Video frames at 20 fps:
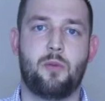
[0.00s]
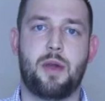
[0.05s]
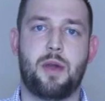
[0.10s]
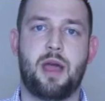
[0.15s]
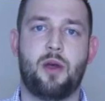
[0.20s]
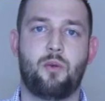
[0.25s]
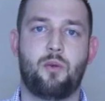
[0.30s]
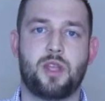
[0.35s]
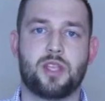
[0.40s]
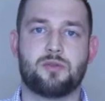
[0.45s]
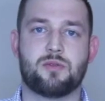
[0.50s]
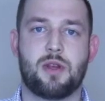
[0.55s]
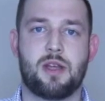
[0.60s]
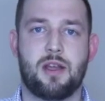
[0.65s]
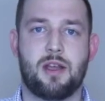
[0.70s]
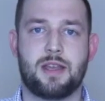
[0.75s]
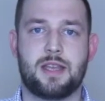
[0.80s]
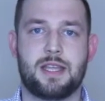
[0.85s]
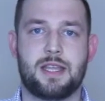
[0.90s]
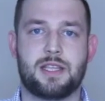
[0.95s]
matter which way
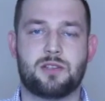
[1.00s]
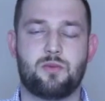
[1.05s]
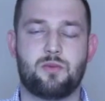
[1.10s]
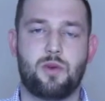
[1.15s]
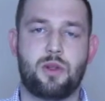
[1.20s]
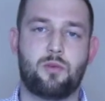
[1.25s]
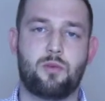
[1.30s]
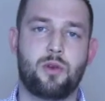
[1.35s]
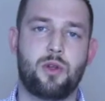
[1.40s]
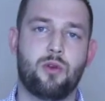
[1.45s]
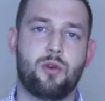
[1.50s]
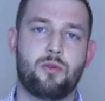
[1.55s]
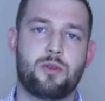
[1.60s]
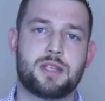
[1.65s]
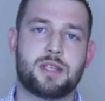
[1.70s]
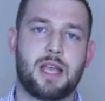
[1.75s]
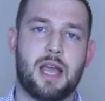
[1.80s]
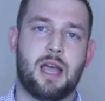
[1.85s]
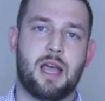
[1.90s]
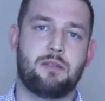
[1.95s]
around it is, we
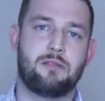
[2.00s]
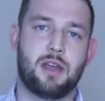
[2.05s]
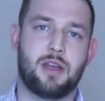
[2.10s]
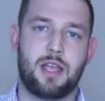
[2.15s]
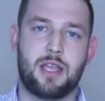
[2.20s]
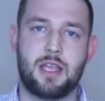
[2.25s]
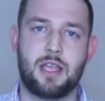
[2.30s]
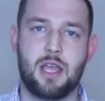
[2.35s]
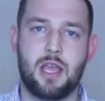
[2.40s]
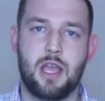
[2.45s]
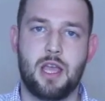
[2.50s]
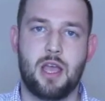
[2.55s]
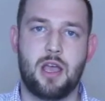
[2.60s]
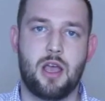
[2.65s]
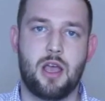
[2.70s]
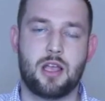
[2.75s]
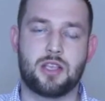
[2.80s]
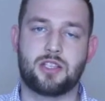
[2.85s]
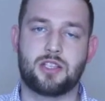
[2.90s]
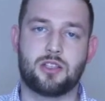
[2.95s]
always have a
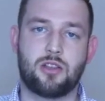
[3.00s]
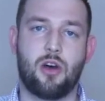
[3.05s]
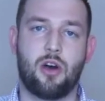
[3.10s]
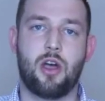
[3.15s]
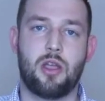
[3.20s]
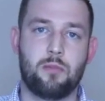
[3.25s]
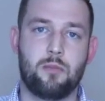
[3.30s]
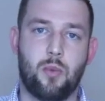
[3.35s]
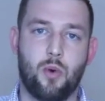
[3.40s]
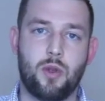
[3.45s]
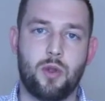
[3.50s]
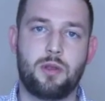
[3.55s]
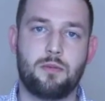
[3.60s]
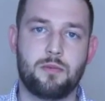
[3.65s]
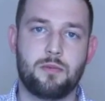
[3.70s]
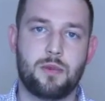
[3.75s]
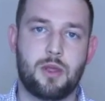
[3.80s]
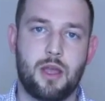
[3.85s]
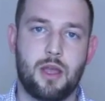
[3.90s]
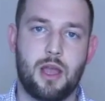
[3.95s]
starting point
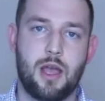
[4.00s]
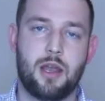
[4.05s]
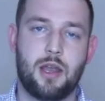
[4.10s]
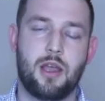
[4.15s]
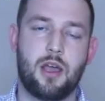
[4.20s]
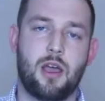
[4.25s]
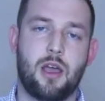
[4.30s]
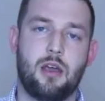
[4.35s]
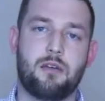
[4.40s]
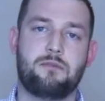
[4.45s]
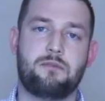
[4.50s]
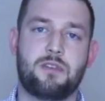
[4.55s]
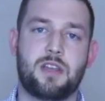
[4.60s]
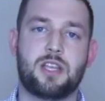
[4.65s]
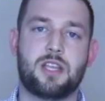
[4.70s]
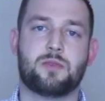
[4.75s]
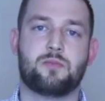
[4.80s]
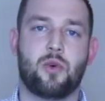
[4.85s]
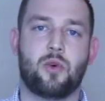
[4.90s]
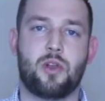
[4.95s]
and a
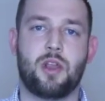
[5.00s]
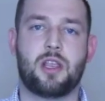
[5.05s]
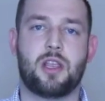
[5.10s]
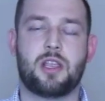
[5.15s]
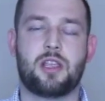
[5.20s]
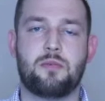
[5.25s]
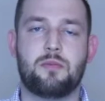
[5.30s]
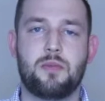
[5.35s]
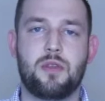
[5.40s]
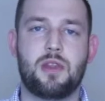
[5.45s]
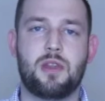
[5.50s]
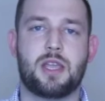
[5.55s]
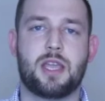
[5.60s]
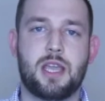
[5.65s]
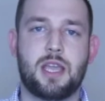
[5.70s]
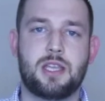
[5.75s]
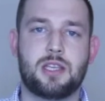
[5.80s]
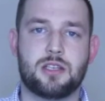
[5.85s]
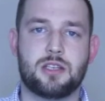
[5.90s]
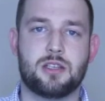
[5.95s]
finish point, and
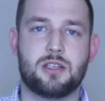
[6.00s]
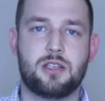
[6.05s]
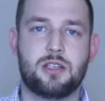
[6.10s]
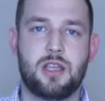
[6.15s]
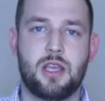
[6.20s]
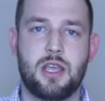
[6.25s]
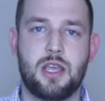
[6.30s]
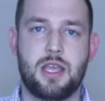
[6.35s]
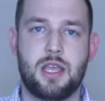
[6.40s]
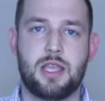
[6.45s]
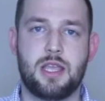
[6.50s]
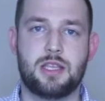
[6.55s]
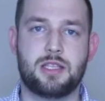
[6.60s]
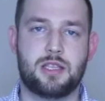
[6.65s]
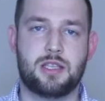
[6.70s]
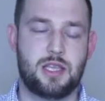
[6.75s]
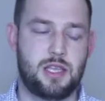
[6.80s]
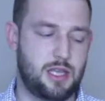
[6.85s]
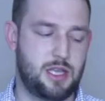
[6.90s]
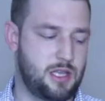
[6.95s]
communication is
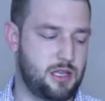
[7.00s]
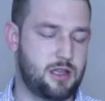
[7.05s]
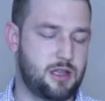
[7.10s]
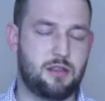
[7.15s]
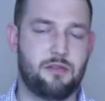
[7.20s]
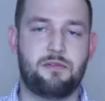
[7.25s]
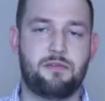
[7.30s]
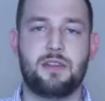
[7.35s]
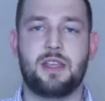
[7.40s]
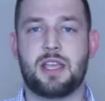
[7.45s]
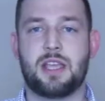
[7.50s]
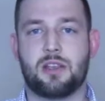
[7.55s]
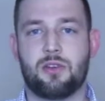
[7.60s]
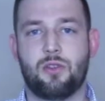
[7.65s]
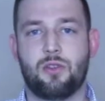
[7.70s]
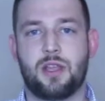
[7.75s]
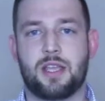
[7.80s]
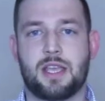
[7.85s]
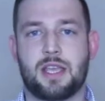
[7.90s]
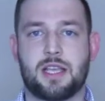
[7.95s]
the vehicle
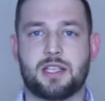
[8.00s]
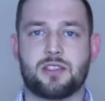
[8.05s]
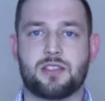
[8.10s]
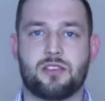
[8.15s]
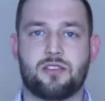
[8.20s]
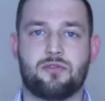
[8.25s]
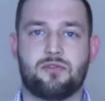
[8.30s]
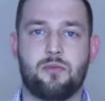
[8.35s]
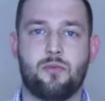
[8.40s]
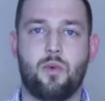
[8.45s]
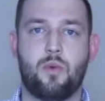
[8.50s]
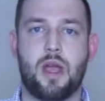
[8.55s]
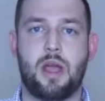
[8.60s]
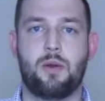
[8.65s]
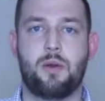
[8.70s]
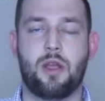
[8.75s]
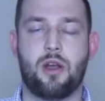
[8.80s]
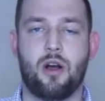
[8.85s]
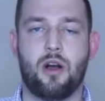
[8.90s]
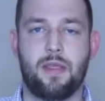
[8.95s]
that gets us from where
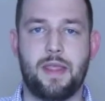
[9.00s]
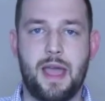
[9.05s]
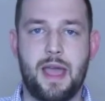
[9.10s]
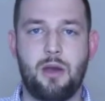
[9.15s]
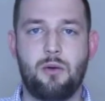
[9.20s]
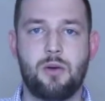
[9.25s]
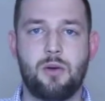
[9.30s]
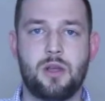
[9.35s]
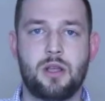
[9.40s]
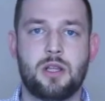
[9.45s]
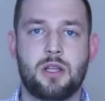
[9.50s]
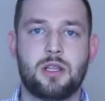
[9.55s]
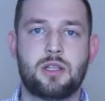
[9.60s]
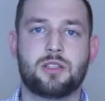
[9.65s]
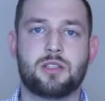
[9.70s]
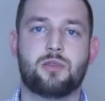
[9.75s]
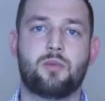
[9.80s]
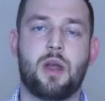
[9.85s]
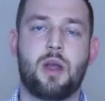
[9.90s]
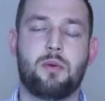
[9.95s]
we are now
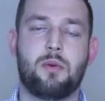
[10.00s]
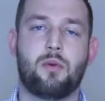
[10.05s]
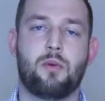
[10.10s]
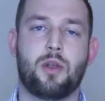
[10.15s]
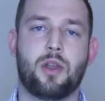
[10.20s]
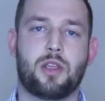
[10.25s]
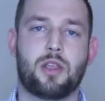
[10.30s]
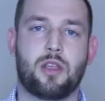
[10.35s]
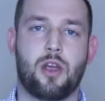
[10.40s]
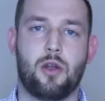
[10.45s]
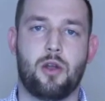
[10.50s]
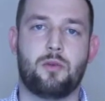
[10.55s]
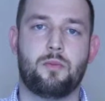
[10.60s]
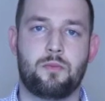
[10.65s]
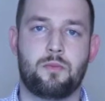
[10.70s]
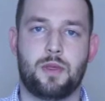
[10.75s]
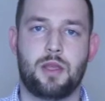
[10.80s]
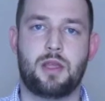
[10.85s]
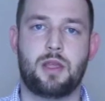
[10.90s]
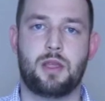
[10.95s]
to where we want to go
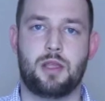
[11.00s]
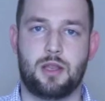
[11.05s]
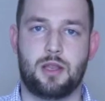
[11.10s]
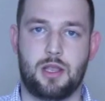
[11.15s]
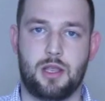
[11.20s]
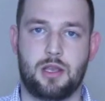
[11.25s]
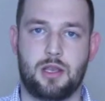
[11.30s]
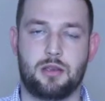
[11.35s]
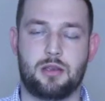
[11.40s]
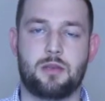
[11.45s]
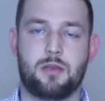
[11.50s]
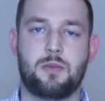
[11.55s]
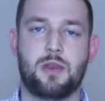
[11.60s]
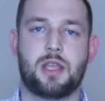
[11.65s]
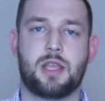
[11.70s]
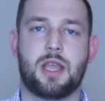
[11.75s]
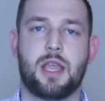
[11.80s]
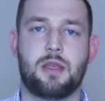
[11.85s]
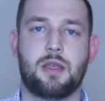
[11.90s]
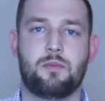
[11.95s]
in
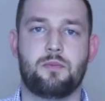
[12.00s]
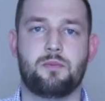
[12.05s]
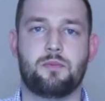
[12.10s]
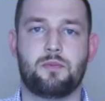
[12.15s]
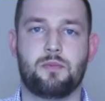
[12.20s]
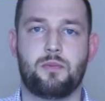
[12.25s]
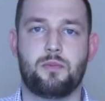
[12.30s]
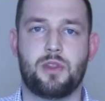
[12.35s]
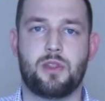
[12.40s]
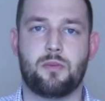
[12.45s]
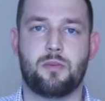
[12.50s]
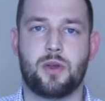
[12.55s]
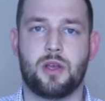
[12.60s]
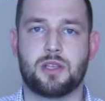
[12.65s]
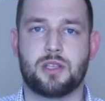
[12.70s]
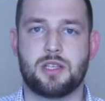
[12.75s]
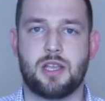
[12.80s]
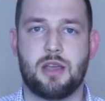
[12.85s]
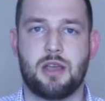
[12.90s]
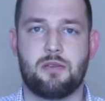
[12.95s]
communicating with the
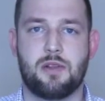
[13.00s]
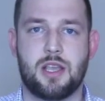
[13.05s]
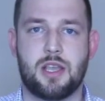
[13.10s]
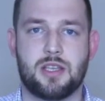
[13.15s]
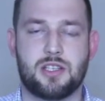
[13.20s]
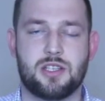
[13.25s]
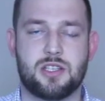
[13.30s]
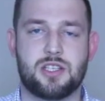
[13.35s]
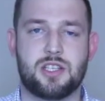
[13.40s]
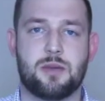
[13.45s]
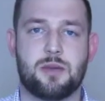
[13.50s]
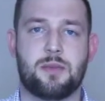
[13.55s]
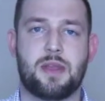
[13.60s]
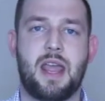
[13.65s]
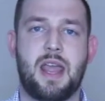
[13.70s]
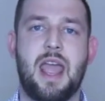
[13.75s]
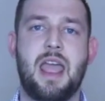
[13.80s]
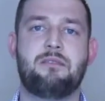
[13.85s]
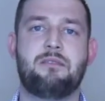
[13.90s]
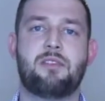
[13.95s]
person in that relationship, and
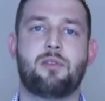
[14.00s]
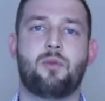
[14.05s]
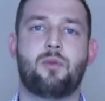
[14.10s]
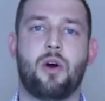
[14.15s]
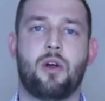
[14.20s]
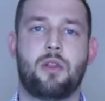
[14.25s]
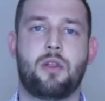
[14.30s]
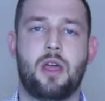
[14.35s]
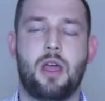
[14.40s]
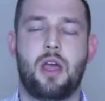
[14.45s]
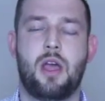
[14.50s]
everyone